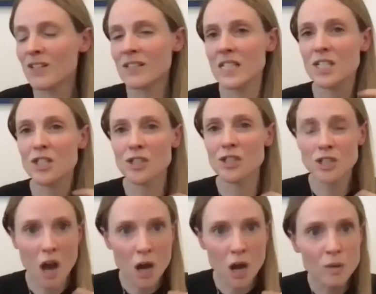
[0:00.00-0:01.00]
he's
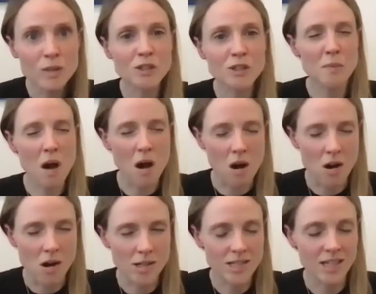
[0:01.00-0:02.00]
so
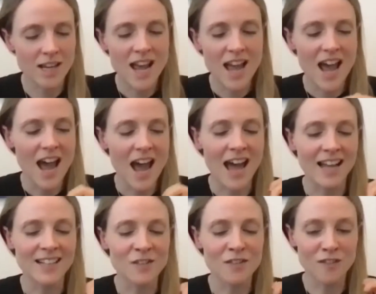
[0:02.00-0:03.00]
smart
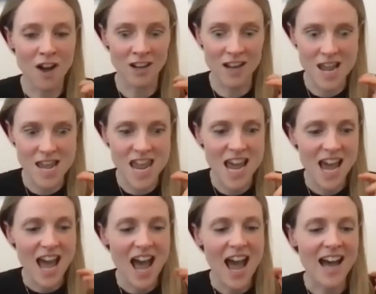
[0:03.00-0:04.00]
and funny,
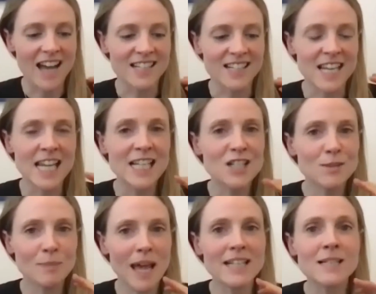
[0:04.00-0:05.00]
and he
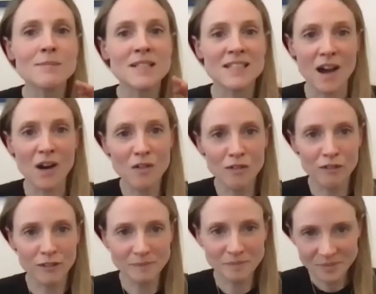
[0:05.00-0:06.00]
just played himself.